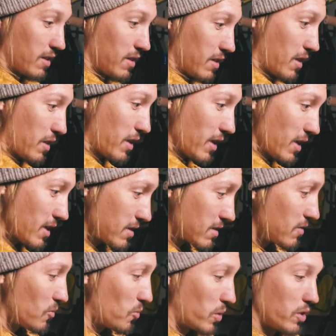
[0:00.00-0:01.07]
The thing
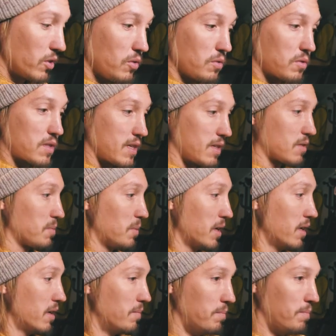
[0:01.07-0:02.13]
is, when you use this
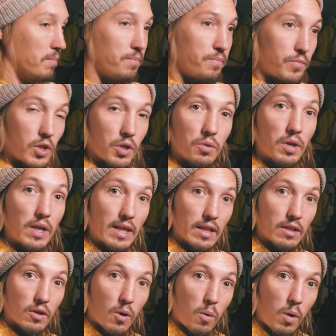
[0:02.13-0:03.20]
one, you can
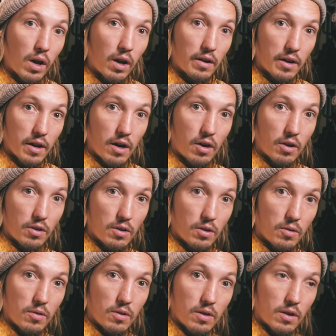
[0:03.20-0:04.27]
get quality audio